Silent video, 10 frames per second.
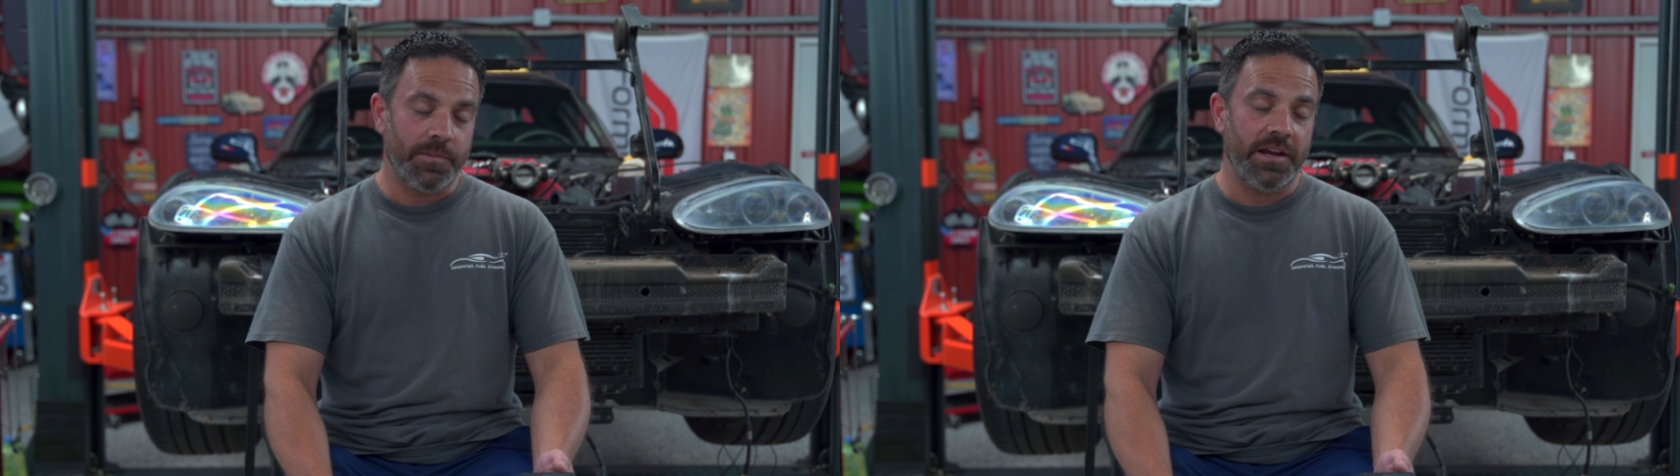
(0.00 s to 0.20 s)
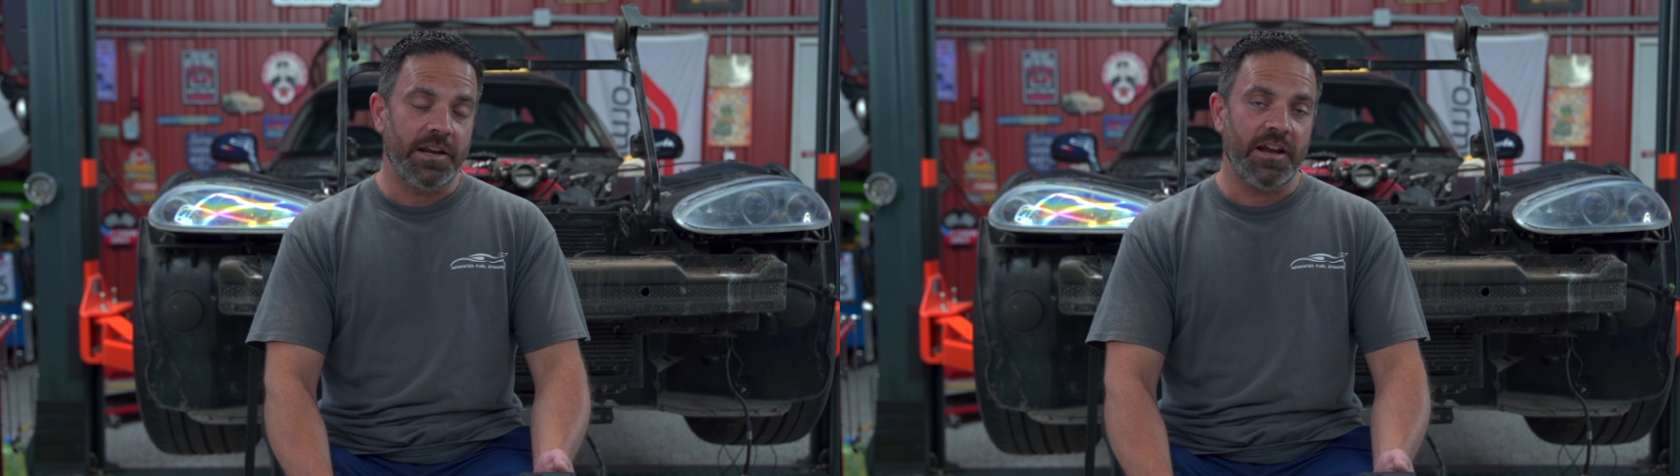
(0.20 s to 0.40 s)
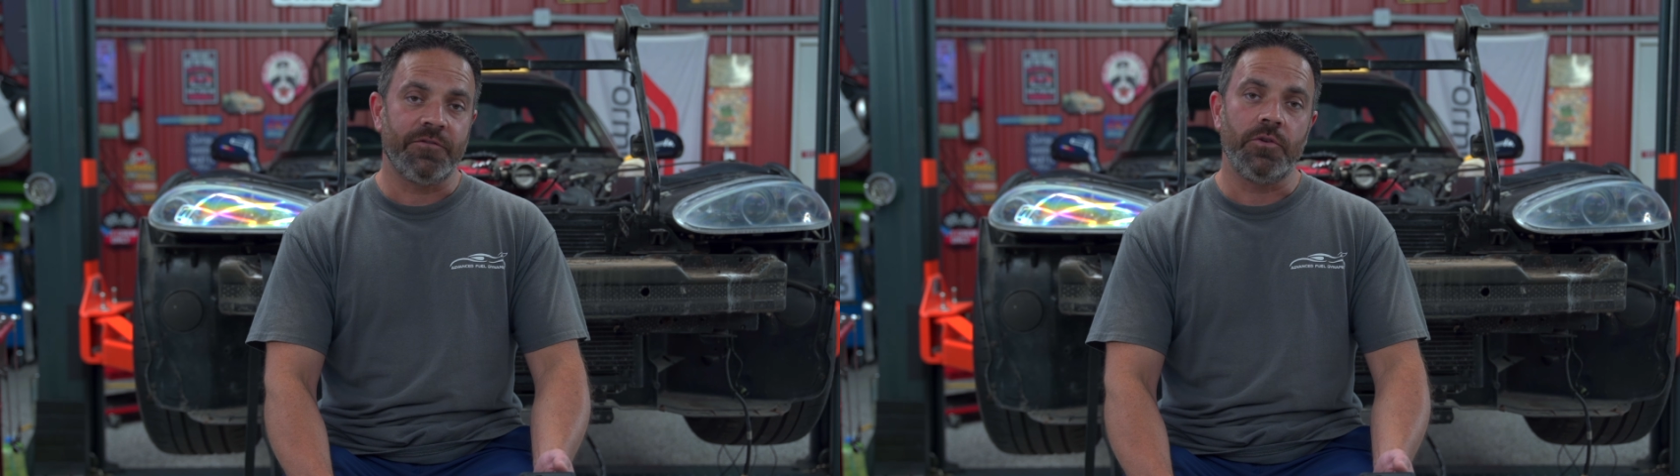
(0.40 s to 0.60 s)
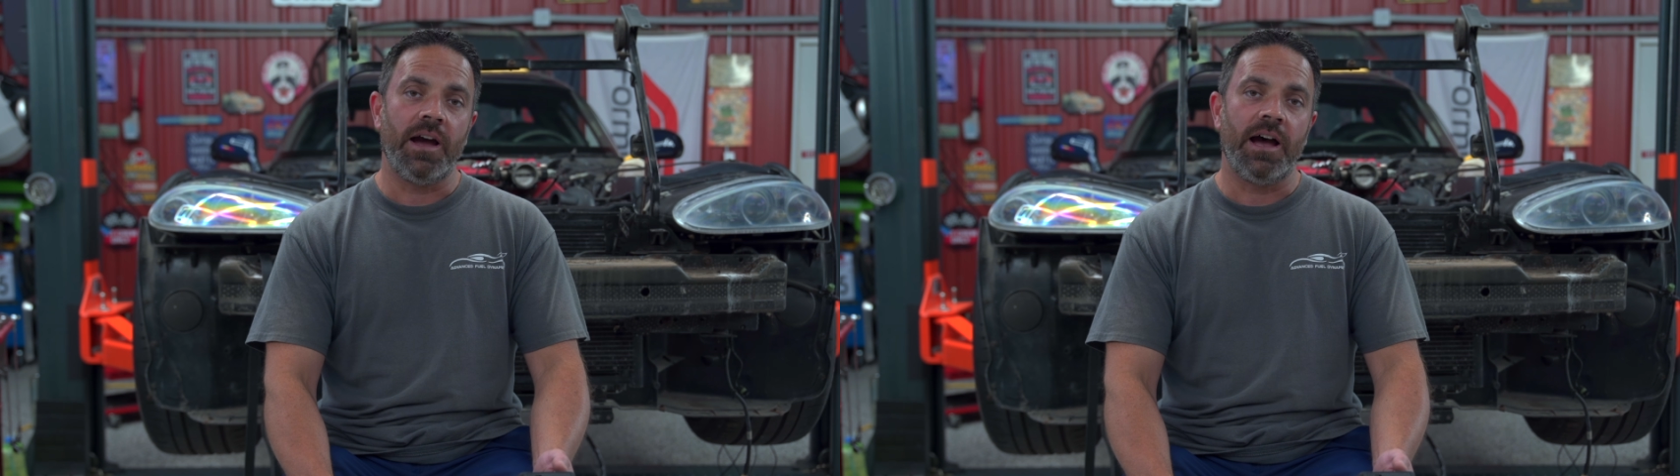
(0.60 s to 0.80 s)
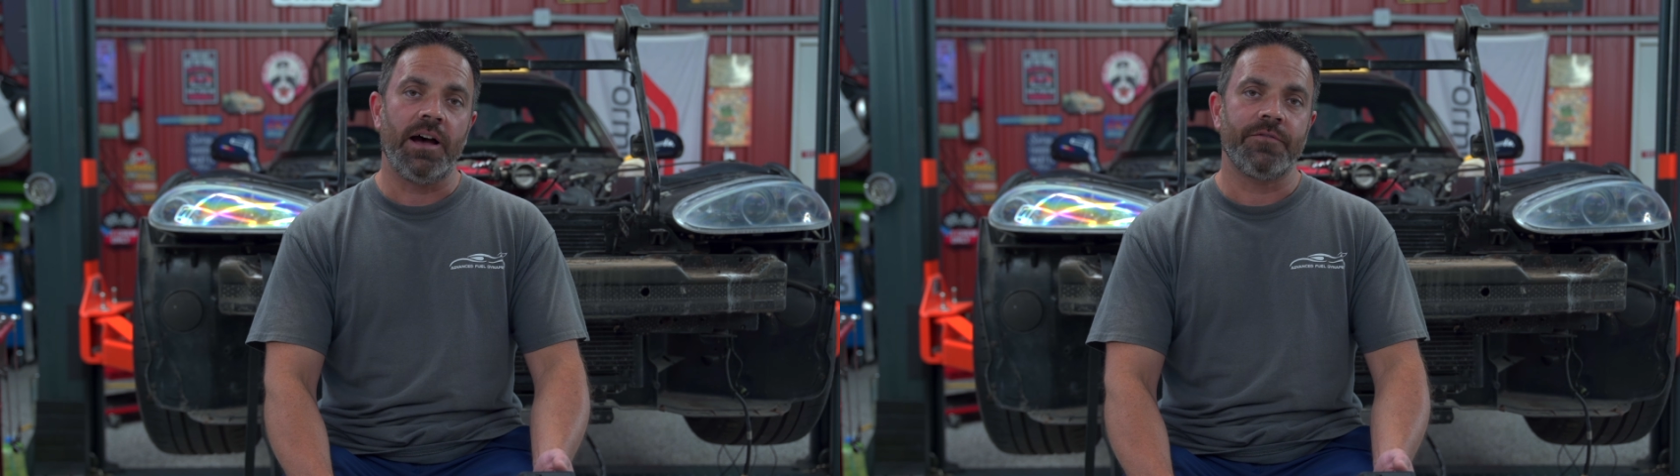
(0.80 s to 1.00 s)
be if you
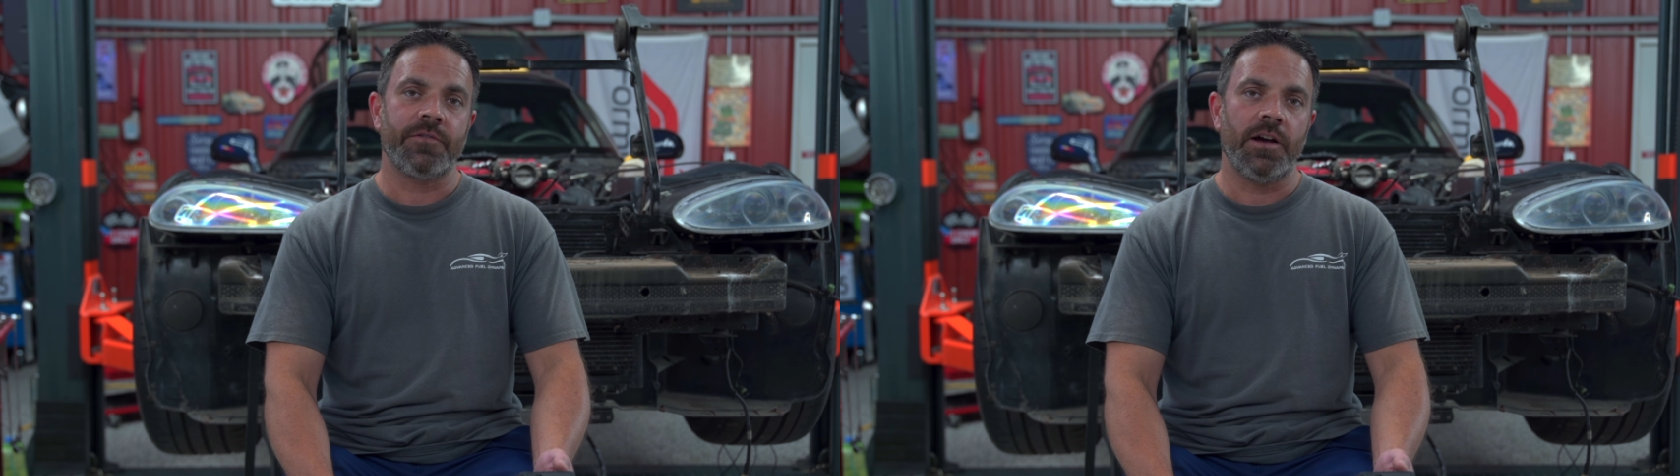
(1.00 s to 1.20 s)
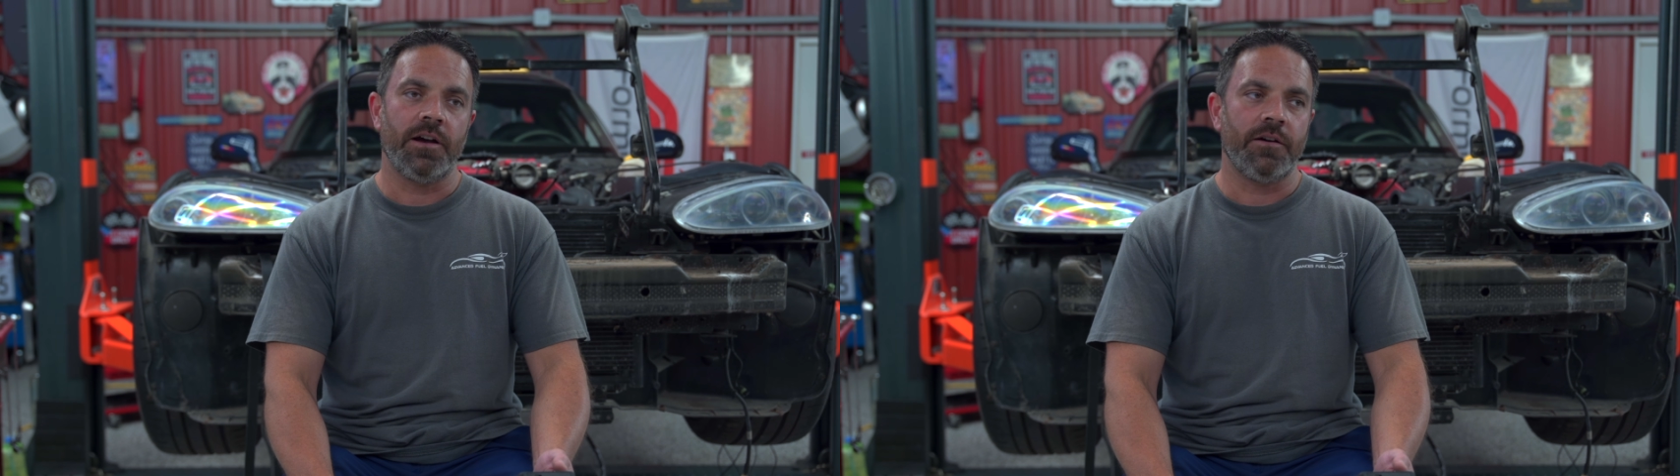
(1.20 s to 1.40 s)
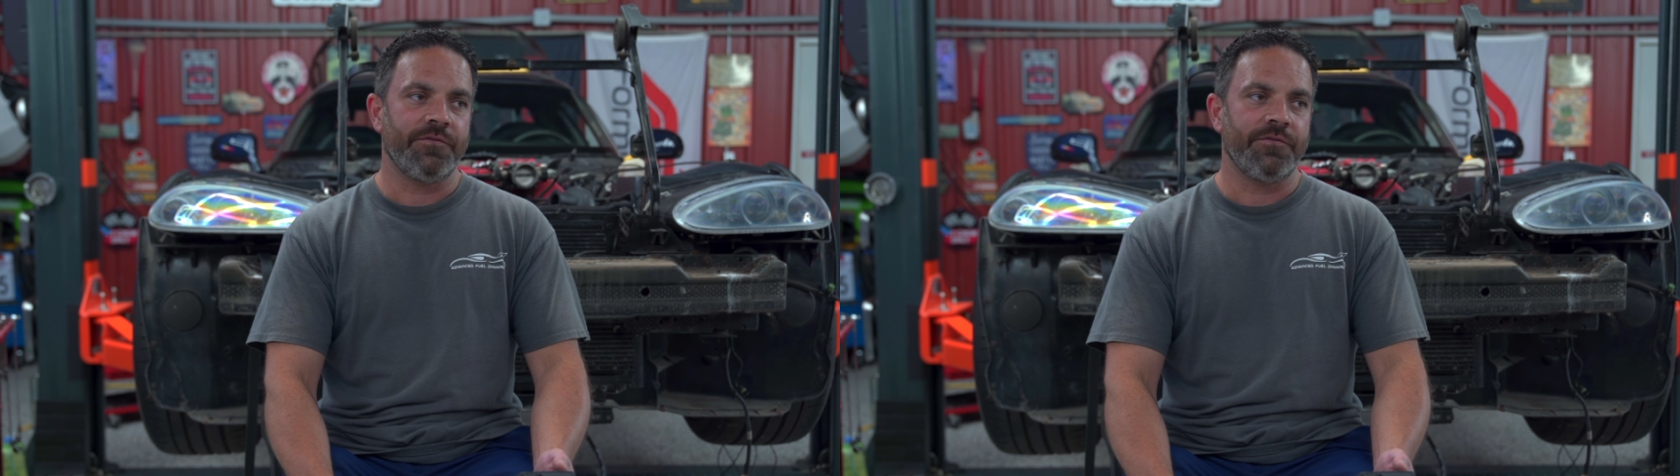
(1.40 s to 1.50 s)
have a